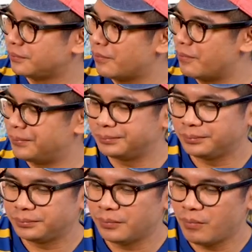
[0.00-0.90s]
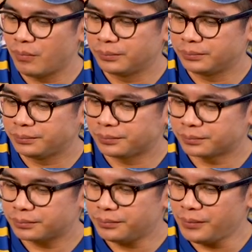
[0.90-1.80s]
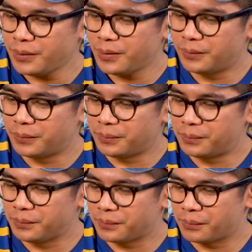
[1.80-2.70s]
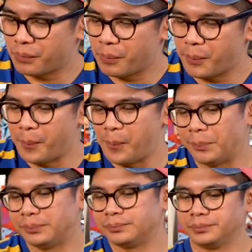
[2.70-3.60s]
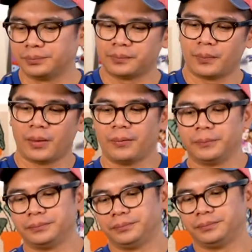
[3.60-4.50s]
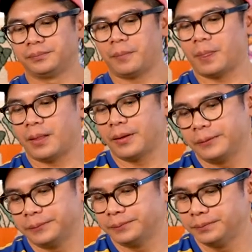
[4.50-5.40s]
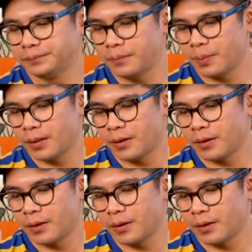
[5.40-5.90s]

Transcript: [no speech]